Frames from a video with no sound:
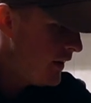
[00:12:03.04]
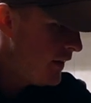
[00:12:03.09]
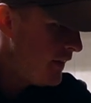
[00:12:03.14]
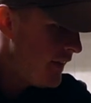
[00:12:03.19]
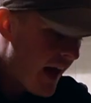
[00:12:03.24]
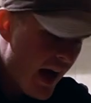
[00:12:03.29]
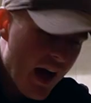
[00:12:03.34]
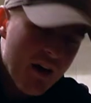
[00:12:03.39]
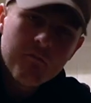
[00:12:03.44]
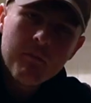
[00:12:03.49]

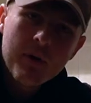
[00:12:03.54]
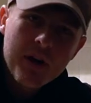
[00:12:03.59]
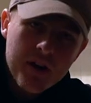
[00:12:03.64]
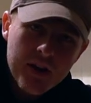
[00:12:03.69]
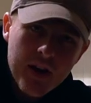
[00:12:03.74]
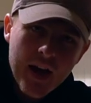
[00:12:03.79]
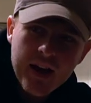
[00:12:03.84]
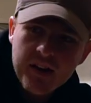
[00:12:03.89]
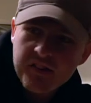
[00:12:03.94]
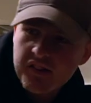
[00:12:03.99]
there have been
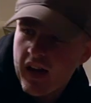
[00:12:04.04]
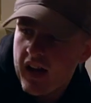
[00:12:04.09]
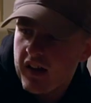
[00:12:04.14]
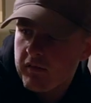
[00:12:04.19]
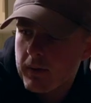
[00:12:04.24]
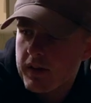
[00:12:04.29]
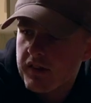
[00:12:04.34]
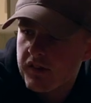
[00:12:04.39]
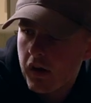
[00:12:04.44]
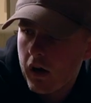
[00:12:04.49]
days, there has
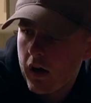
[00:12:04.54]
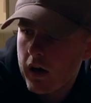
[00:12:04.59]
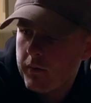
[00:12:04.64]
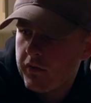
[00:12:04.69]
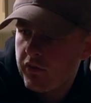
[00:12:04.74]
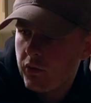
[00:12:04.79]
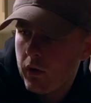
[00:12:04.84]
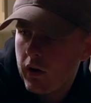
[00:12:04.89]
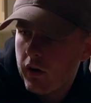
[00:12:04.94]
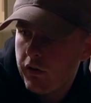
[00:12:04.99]
been
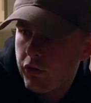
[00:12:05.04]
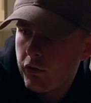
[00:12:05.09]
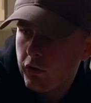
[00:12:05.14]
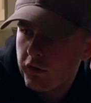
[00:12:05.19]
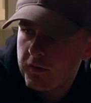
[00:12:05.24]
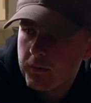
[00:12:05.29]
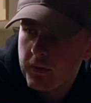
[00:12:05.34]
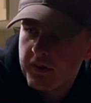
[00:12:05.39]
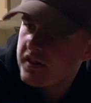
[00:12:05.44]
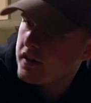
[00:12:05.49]
times where I thought
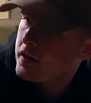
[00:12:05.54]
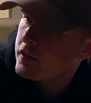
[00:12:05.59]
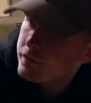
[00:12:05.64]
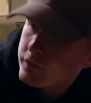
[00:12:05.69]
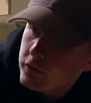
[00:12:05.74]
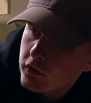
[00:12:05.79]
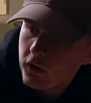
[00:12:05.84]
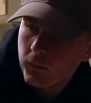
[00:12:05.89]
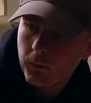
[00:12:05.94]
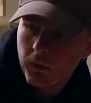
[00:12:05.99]
to
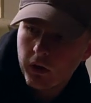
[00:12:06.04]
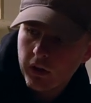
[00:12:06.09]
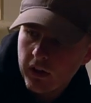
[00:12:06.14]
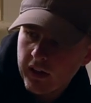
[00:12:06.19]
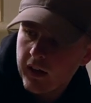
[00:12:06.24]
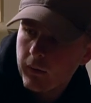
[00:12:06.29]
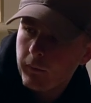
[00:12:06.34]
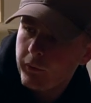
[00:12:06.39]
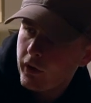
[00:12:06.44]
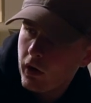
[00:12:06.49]
myself, "Come on,
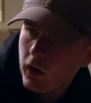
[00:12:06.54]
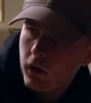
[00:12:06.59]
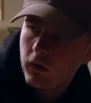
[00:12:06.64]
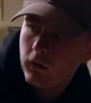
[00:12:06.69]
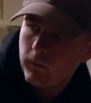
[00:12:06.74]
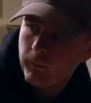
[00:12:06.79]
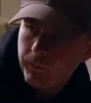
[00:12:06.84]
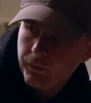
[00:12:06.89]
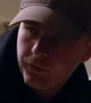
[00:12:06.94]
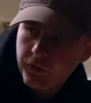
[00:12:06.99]
Liam, you know,
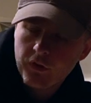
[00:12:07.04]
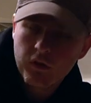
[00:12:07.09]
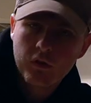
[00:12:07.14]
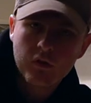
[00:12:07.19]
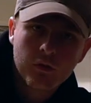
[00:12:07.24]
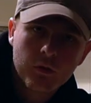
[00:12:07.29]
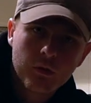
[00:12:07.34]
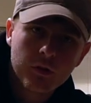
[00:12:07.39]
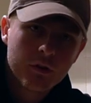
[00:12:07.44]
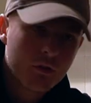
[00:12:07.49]

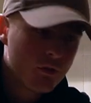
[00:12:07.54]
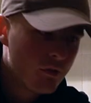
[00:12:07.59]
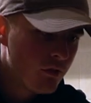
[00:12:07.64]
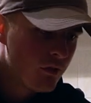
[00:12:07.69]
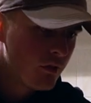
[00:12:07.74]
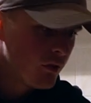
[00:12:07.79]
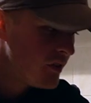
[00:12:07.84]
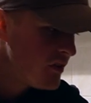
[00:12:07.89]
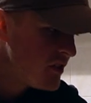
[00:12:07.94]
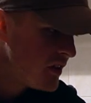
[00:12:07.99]
sort
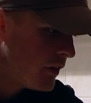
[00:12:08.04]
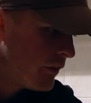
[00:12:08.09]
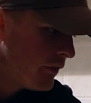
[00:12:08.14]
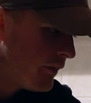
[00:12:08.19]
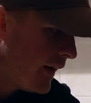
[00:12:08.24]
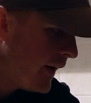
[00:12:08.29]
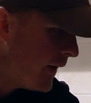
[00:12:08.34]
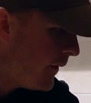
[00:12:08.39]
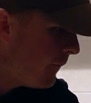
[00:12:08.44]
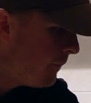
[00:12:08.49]
sort yourself
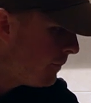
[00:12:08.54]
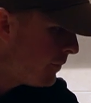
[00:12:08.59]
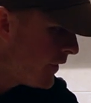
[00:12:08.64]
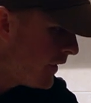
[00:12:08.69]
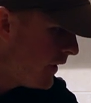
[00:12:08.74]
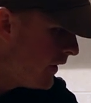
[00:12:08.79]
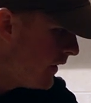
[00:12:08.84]
out."